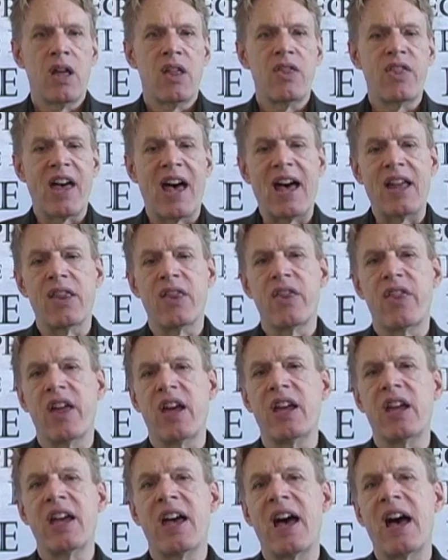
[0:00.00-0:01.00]
that
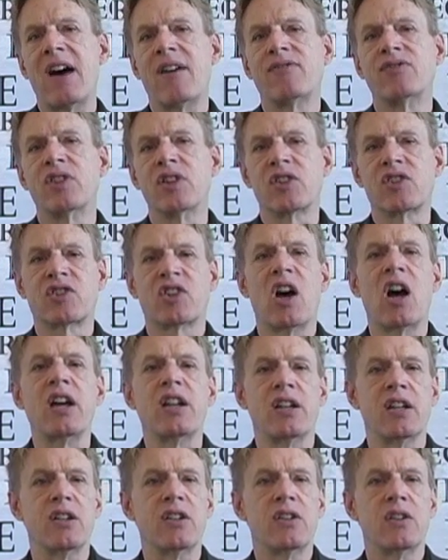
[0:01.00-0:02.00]
they have
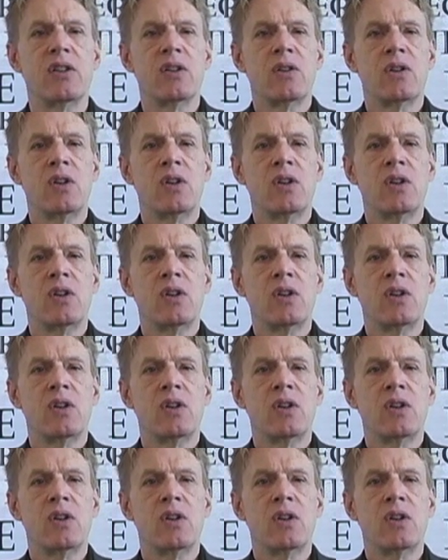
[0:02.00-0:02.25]
decided